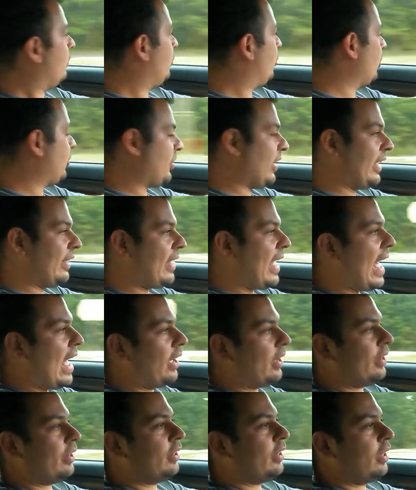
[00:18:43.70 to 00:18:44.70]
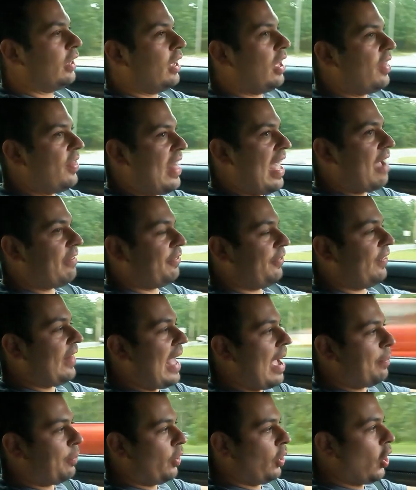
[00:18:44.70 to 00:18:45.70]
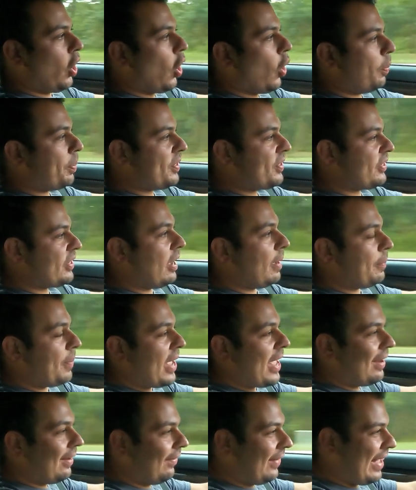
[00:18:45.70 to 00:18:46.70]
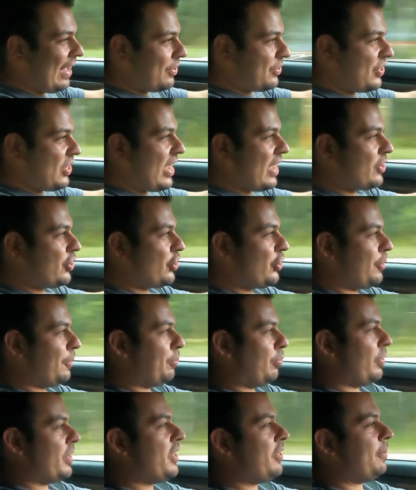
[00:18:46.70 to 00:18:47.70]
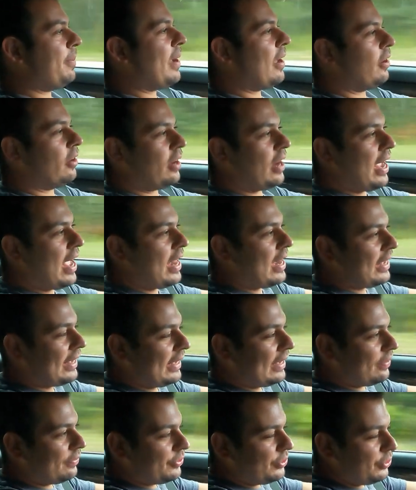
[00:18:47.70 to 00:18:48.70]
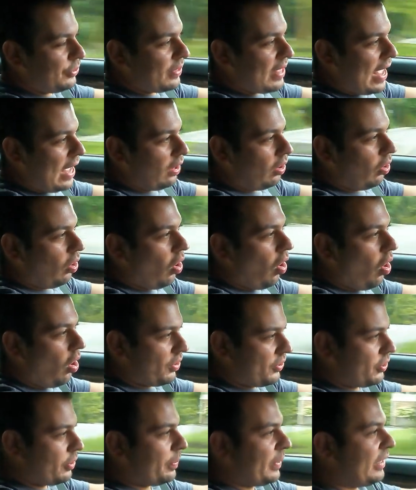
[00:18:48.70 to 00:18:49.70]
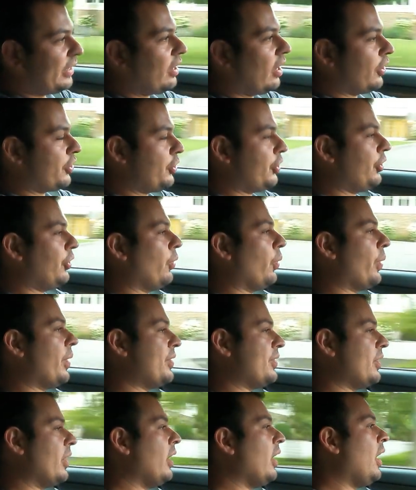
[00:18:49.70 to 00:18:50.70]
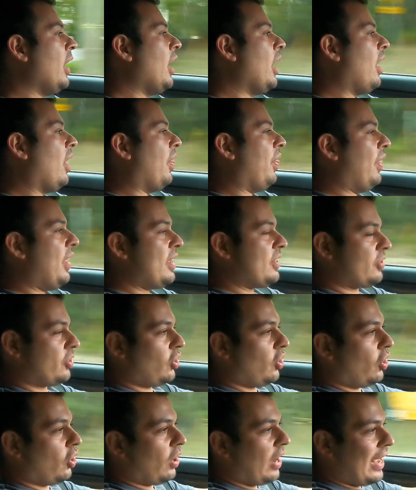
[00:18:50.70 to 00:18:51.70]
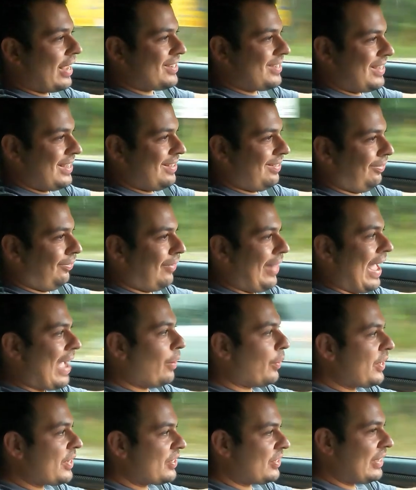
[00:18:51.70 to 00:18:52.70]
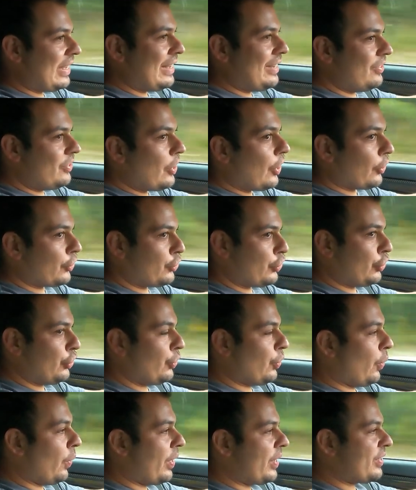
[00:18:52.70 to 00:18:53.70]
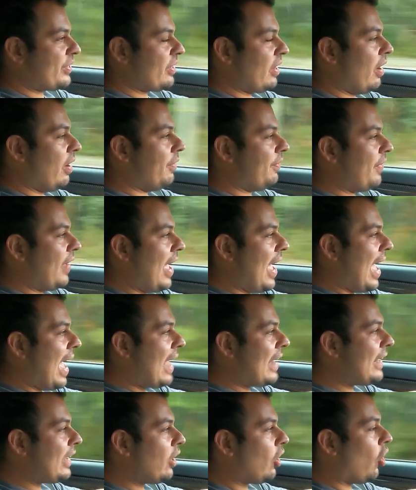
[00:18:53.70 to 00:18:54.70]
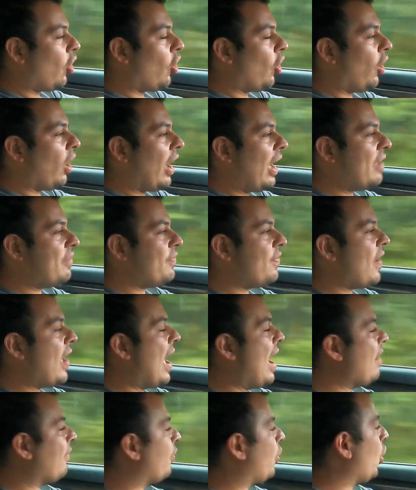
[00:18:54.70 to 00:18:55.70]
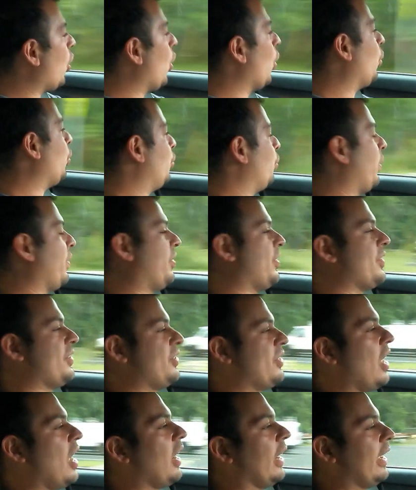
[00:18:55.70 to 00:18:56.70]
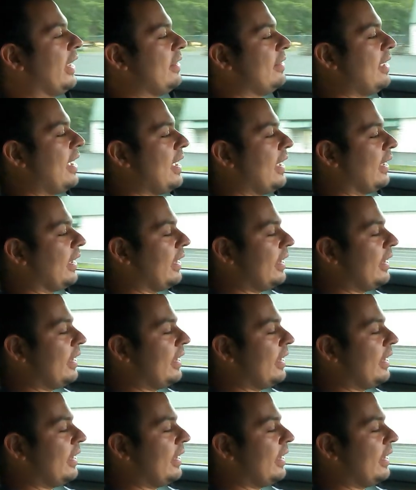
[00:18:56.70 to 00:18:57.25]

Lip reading: Just like that. That flapper opens up and allows the engine to breathe better, and it gives you that awesome induction noise. This car has the loudest induction noise of any car I've ever owned with the stock intake.